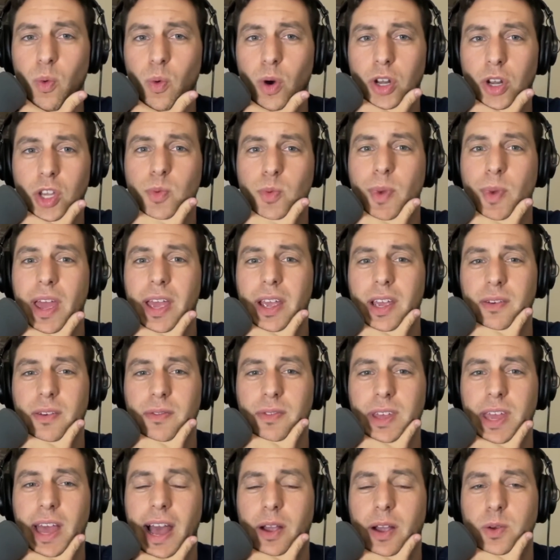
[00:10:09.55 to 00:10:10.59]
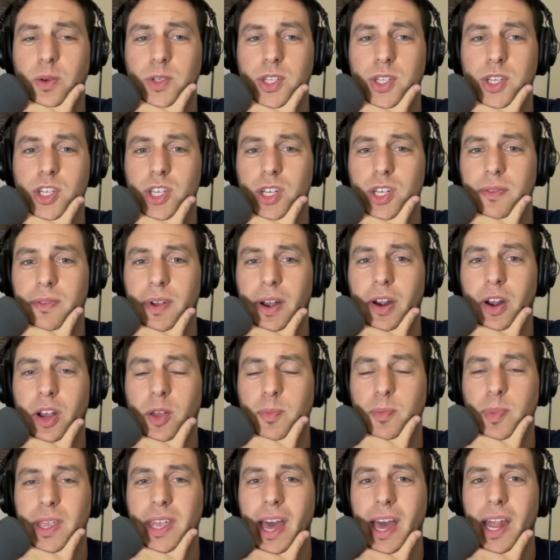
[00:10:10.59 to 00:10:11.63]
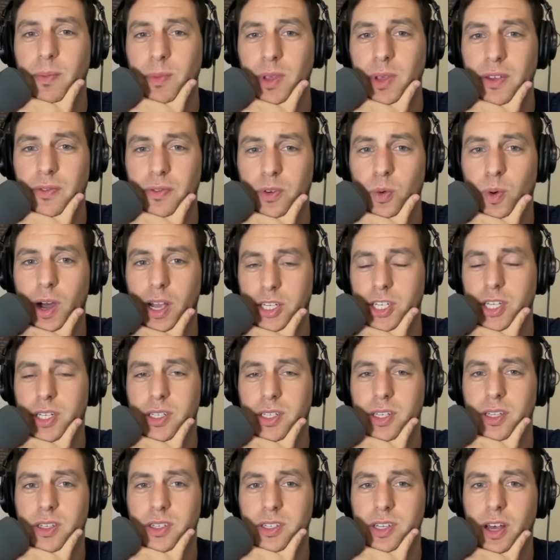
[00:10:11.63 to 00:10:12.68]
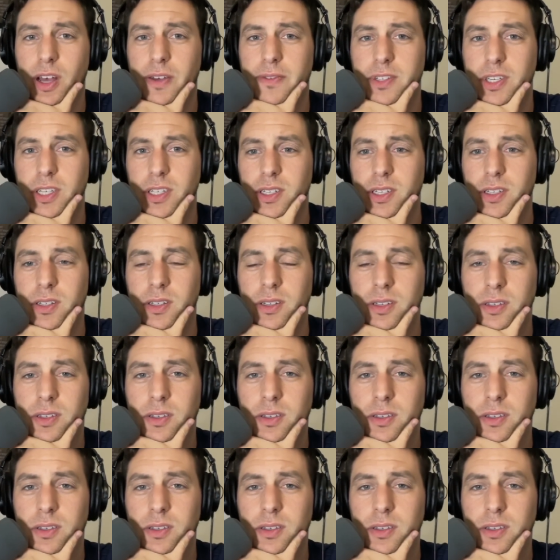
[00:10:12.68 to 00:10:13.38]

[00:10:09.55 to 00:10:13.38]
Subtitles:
what do you make of the acquisition of Eric Bieniemy for Washington this offseason?